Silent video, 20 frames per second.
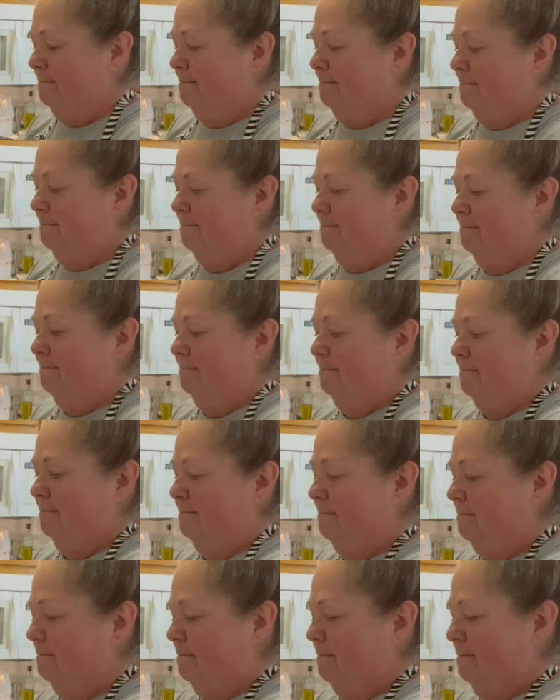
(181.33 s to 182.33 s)

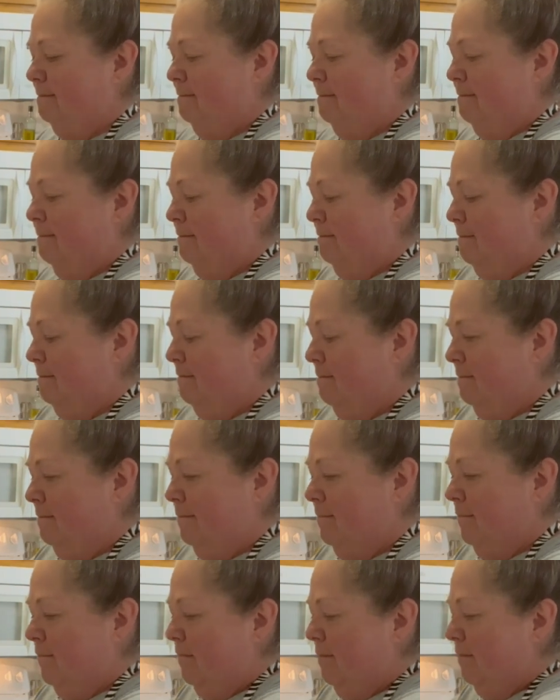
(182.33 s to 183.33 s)

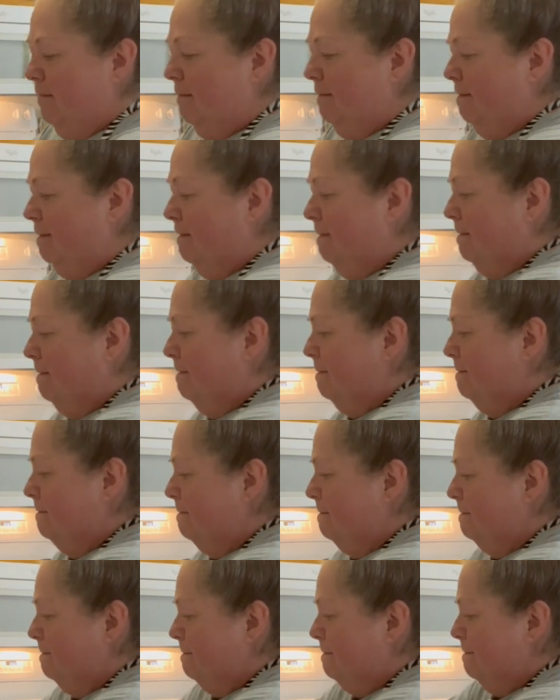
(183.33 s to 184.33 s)

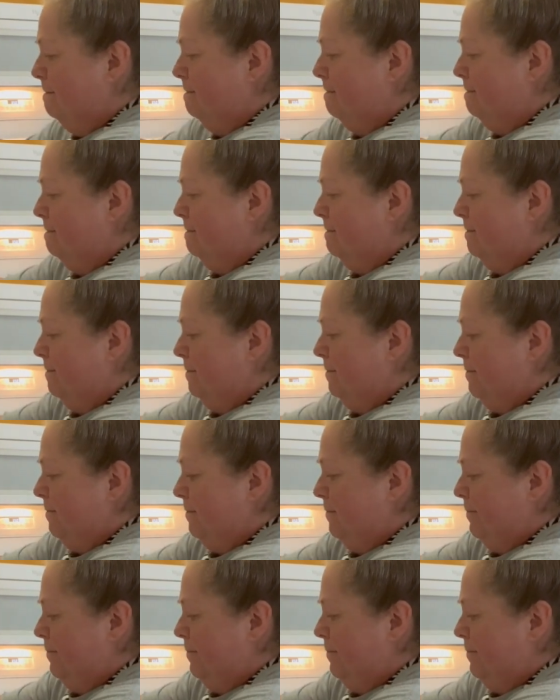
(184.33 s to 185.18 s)
(no one is talking)